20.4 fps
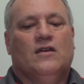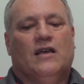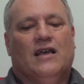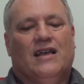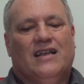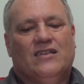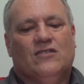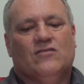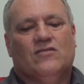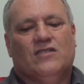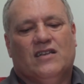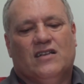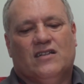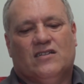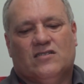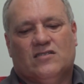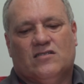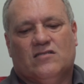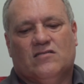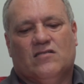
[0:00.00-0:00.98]
And you
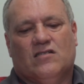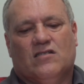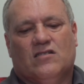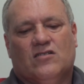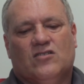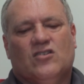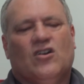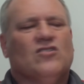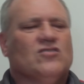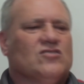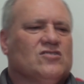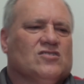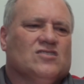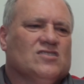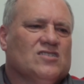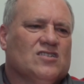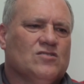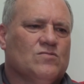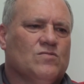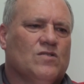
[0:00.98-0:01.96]
need uh,
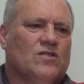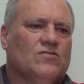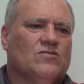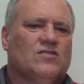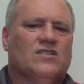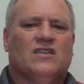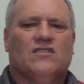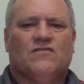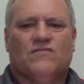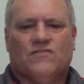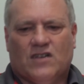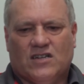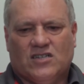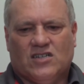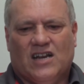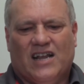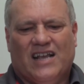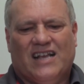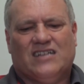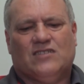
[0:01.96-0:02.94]
youngsters as well. You need
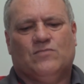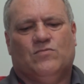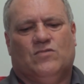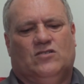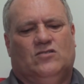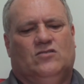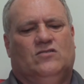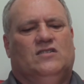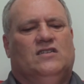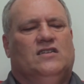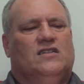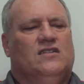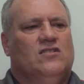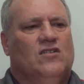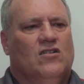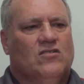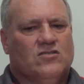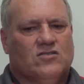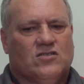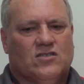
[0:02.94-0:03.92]
fresh legs, but you need
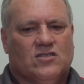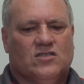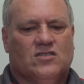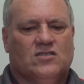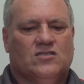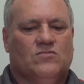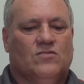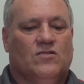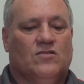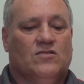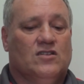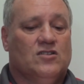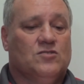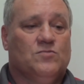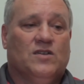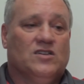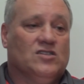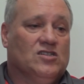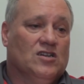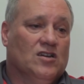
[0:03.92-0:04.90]
youngsters as well. And
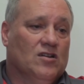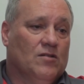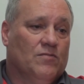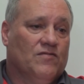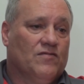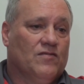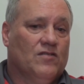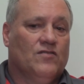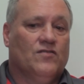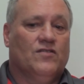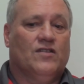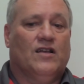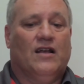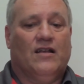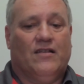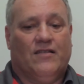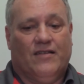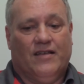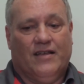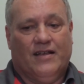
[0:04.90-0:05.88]
especially up front,
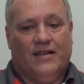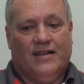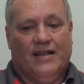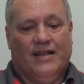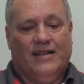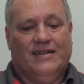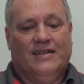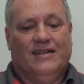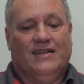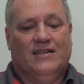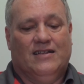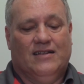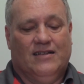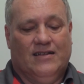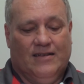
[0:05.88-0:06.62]
I think they did.